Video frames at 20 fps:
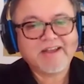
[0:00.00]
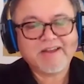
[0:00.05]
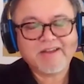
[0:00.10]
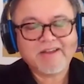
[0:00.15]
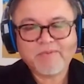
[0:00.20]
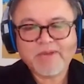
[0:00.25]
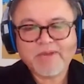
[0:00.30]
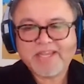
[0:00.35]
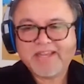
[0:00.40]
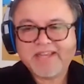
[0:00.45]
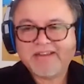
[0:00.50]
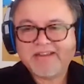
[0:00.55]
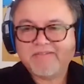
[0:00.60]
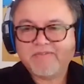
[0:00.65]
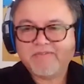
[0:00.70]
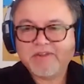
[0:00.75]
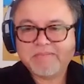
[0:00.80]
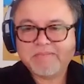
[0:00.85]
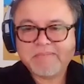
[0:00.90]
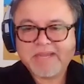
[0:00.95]
We
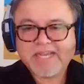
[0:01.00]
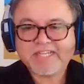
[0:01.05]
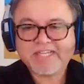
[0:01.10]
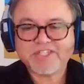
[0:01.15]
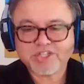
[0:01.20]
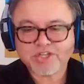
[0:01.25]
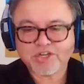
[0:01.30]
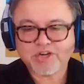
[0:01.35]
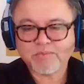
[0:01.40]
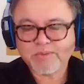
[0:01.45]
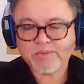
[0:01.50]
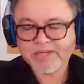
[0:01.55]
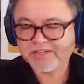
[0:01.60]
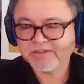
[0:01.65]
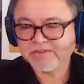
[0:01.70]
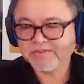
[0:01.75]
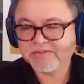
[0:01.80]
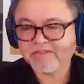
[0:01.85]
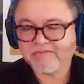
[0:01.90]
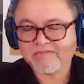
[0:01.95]
make sure we
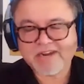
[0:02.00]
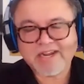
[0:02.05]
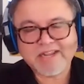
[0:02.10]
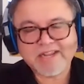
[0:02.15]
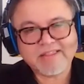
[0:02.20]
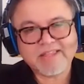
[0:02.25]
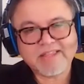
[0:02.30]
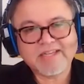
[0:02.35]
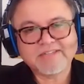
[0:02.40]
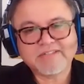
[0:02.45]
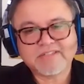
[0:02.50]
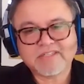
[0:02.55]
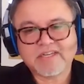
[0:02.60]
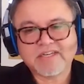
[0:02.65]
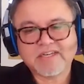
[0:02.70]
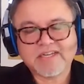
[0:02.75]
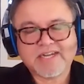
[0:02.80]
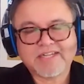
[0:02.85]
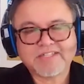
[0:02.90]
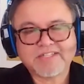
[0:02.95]
do the right things to
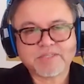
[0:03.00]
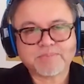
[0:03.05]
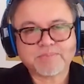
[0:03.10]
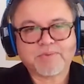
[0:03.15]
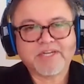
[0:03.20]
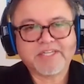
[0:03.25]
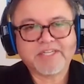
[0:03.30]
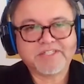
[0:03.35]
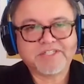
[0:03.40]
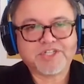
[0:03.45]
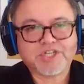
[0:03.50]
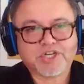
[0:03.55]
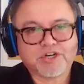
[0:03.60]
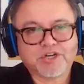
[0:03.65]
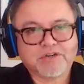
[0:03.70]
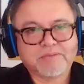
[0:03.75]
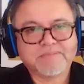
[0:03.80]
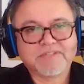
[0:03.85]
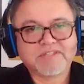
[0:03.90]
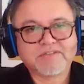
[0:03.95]
not spread
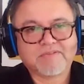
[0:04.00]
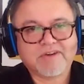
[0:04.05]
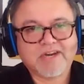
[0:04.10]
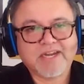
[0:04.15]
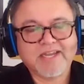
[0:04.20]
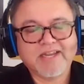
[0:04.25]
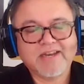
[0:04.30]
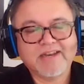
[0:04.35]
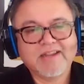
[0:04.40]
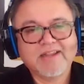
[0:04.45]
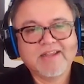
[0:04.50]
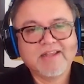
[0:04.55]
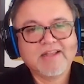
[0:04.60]
germs, right?